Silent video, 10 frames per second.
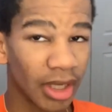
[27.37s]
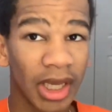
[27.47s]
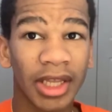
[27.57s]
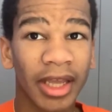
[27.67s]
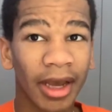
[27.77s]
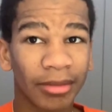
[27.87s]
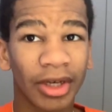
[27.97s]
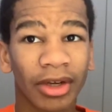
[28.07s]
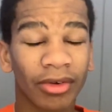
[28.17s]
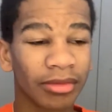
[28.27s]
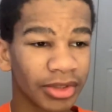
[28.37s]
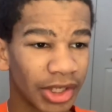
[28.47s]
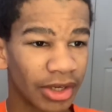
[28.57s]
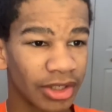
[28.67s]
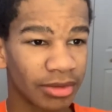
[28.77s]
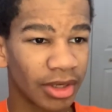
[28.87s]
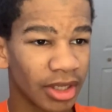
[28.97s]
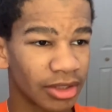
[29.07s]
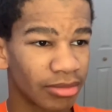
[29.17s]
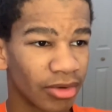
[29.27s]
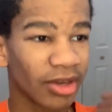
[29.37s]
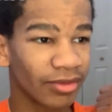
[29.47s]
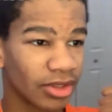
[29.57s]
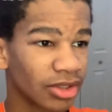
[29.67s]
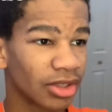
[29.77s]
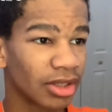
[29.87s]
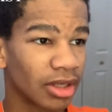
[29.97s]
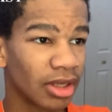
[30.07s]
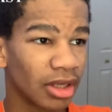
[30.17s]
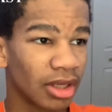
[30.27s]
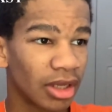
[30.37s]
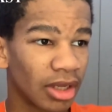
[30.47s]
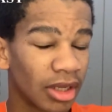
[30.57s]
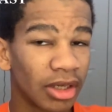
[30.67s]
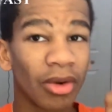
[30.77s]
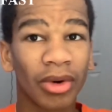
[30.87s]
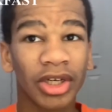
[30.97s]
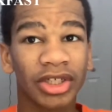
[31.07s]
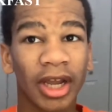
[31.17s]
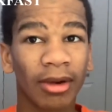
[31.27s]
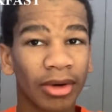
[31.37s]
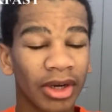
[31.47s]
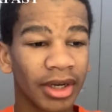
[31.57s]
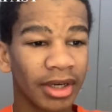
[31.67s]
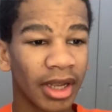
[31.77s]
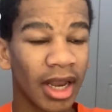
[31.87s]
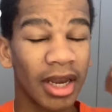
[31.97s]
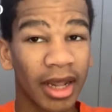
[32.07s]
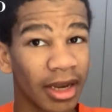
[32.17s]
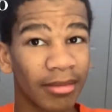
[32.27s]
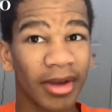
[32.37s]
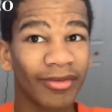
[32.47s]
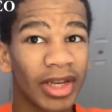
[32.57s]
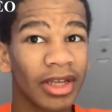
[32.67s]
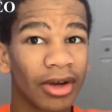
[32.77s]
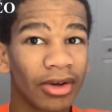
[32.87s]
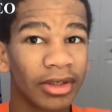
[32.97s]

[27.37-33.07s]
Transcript: And yeah, I'm gonna go upstairs, I'm gonna get some breakfast, go in the shower, and edit my video.